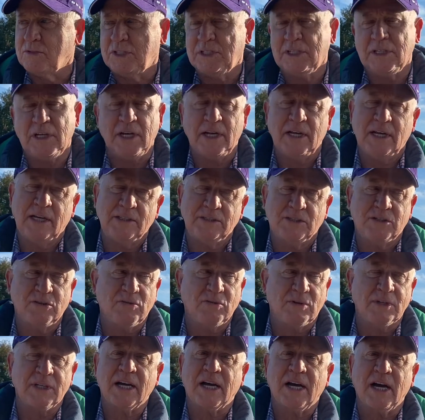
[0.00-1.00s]
he's
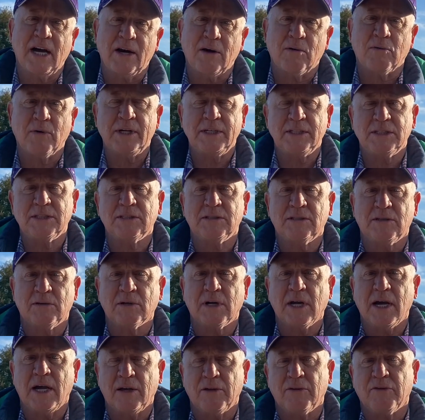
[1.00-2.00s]
doing the kind of race, the
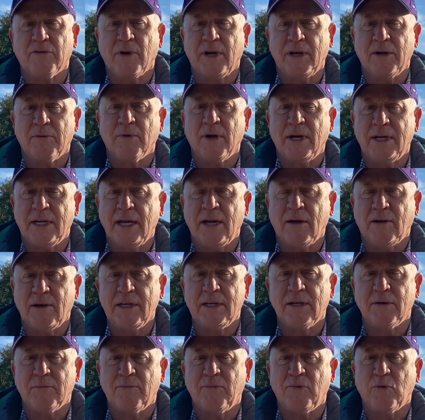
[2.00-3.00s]
kind of training right now he
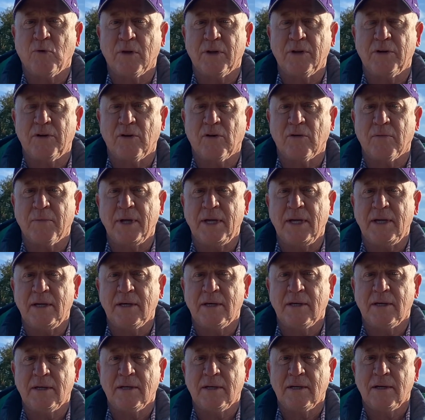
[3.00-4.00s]
did before the Derby.
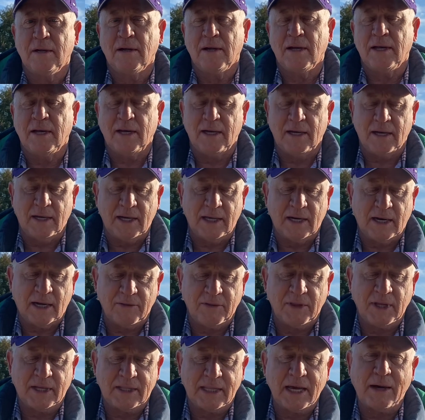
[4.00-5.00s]
And I
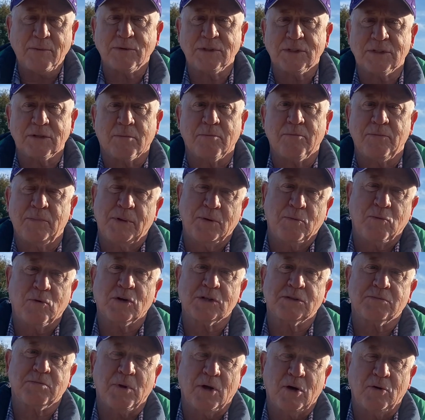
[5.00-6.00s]
think that was the
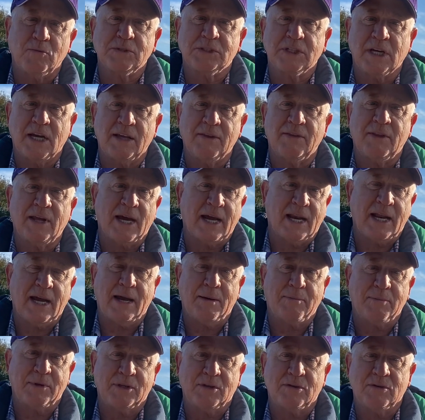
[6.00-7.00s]
worst blow was getting that
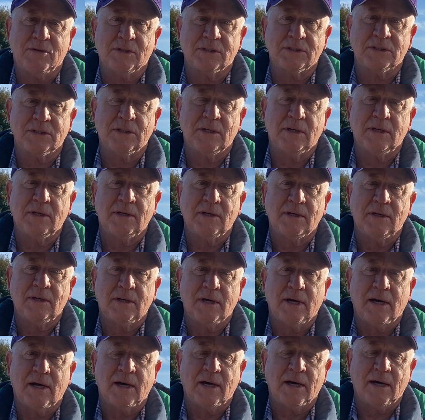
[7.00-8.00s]
happen to
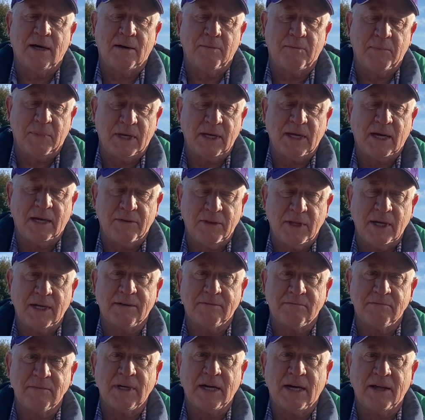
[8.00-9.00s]
us. But I
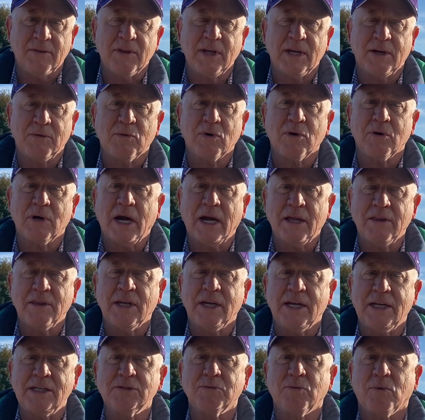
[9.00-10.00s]

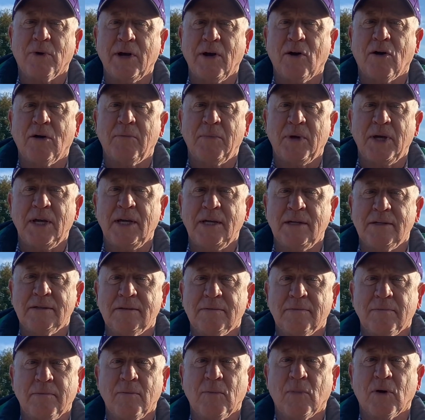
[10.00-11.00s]
think he's where he ought to be. Okay.
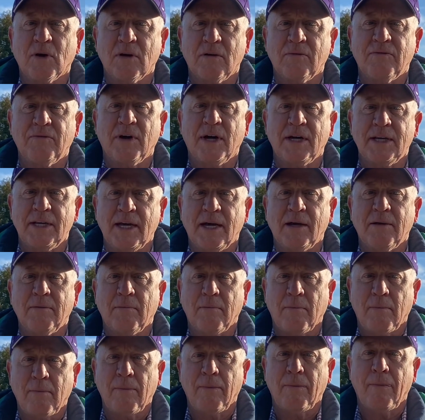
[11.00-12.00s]
We're going to find out.
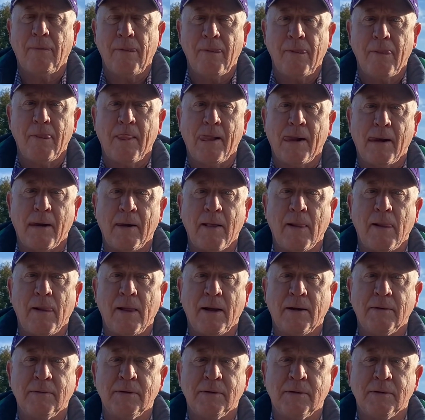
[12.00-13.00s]
You mentioned some
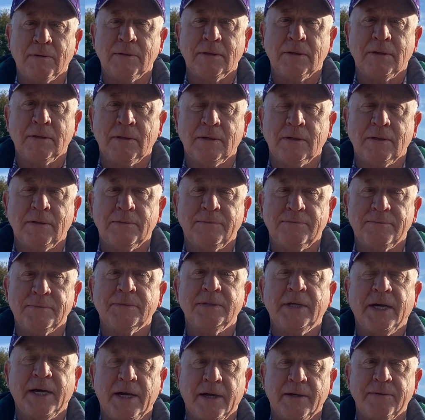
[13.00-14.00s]
mucus, so he came out.
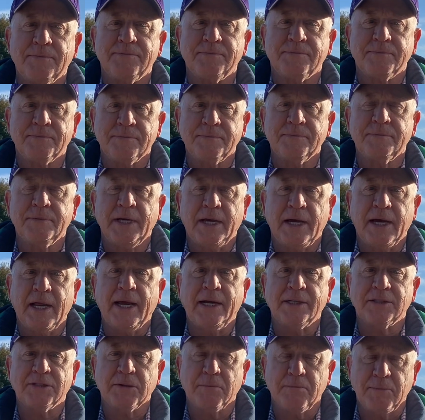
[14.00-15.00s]
I
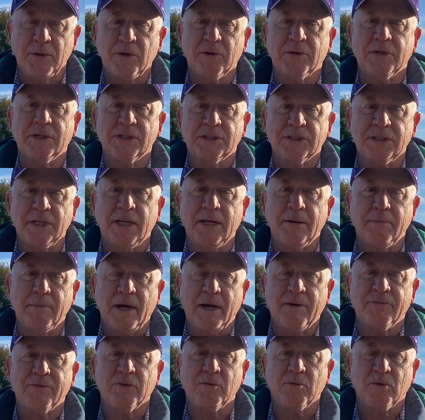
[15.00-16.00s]
had some mucus in him
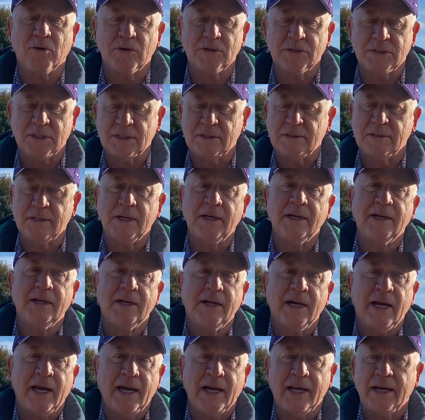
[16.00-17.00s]
afterwards, and
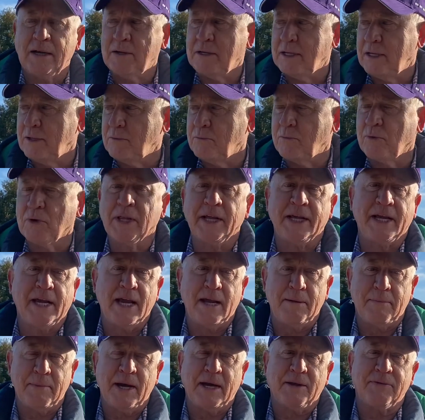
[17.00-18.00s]
it really
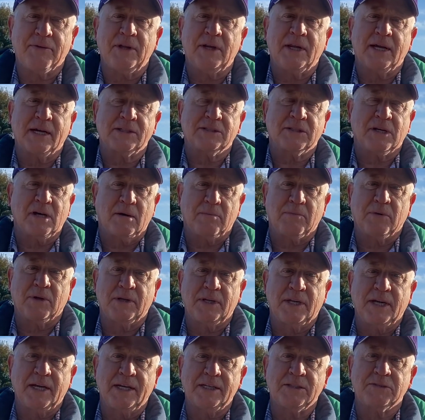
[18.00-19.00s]
came out the next couple of
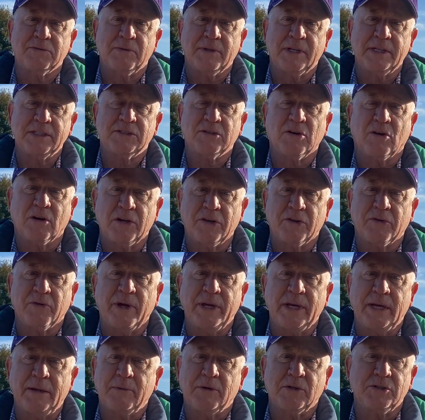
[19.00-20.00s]
days when they started
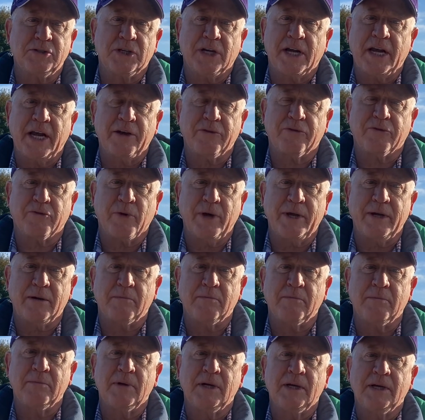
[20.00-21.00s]
treating him, because you can't treat
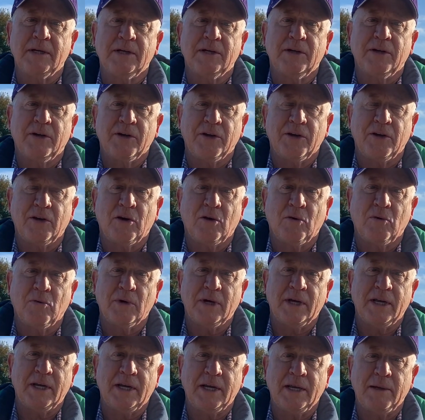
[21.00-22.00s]
him, you know,
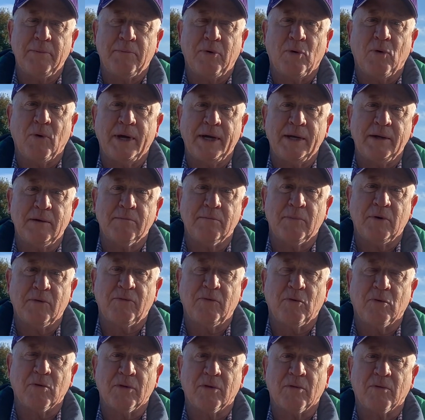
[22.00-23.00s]
at any point
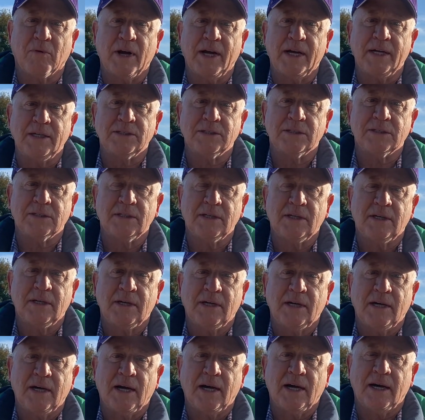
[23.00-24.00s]
before the race.
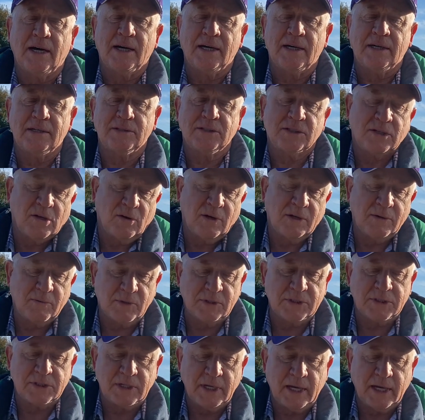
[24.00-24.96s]
So it was